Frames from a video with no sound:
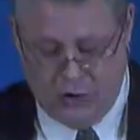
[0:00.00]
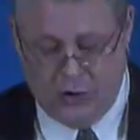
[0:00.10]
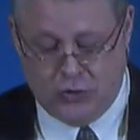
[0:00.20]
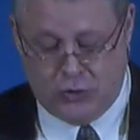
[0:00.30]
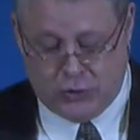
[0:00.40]

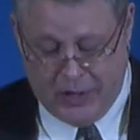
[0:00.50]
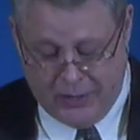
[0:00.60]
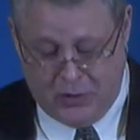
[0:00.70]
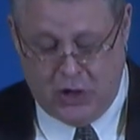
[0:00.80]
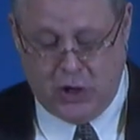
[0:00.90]

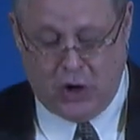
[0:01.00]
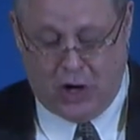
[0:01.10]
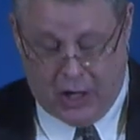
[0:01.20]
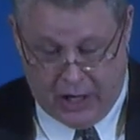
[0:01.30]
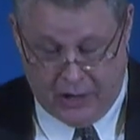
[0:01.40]
Strengthen your
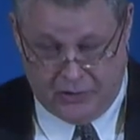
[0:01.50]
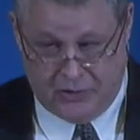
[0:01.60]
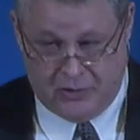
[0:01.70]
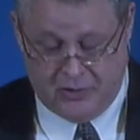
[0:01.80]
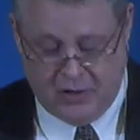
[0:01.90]

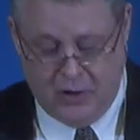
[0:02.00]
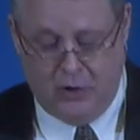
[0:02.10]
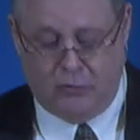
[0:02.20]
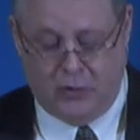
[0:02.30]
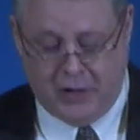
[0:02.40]
hearts,
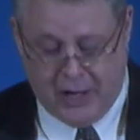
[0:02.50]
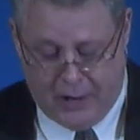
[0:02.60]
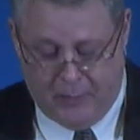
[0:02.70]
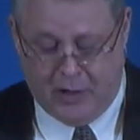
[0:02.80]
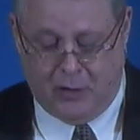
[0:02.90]
for the
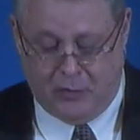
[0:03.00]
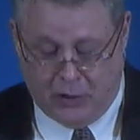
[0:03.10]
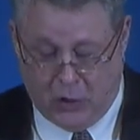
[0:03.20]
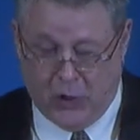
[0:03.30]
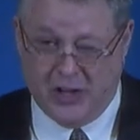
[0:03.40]
coming of the
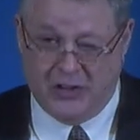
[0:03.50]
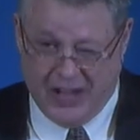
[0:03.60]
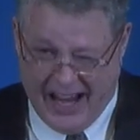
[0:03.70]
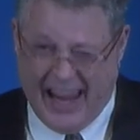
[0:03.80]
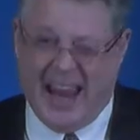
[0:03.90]
Lord is
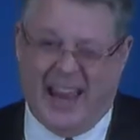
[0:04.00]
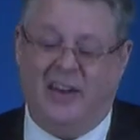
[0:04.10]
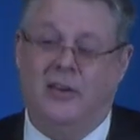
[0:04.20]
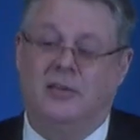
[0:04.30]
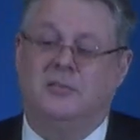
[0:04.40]
at
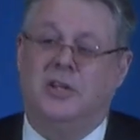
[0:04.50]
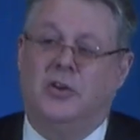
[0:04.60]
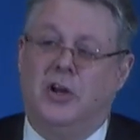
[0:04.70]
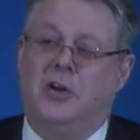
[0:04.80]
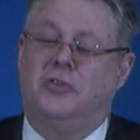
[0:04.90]
hand you'll
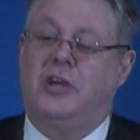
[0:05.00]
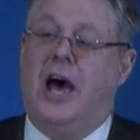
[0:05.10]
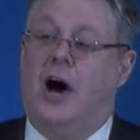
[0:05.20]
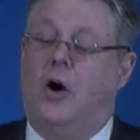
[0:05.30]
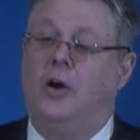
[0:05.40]
notice
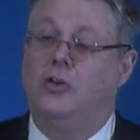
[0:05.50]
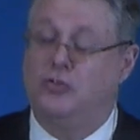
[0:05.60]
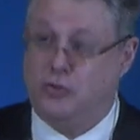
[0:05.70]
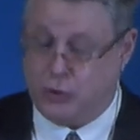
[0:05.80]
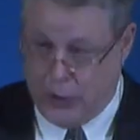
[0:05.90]
how
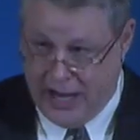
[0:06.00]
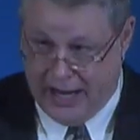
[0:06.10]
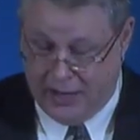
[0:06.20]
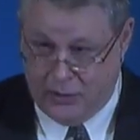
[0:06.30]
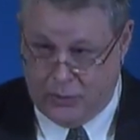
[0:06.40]

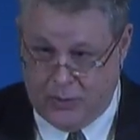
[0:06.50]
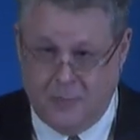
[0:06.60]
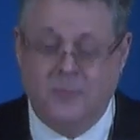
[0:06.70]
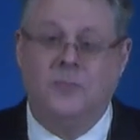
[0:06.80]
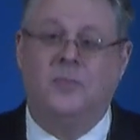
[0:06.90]
strength
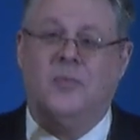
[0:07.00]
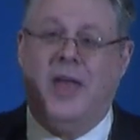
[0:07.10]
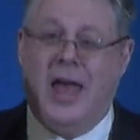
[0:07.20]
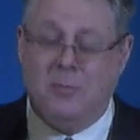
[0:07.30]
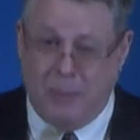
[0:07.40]

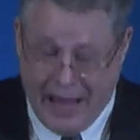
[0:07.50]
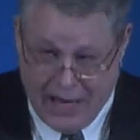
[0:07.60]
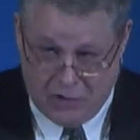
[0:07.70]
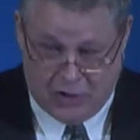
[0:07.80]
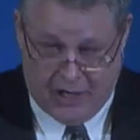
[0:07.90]
and
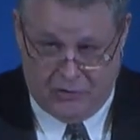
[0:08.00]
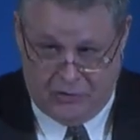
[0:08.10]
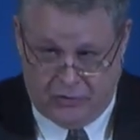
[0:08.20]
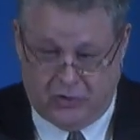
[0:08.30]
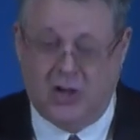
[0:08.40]

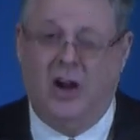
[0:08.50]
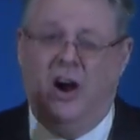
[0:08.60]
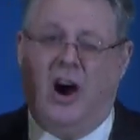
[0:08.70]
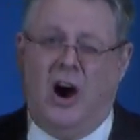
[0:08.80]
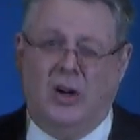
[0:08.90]
patience
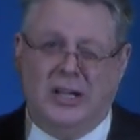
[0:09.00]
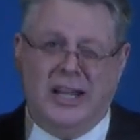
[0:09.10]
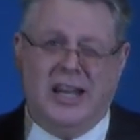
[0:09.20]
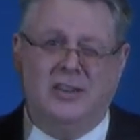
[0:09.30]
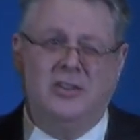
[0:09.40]
are
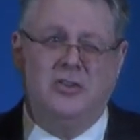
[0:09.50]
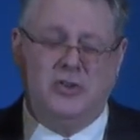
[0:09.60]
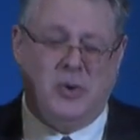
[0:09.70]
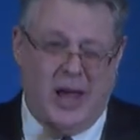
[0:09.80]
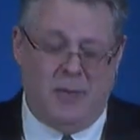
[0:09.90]
linked
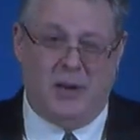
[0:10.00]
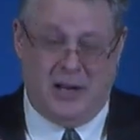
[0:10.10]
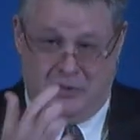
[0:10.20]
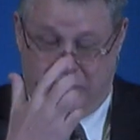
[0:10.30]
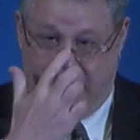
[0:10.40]
to
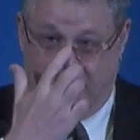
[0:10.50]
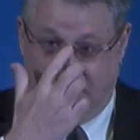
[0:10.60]
imminency.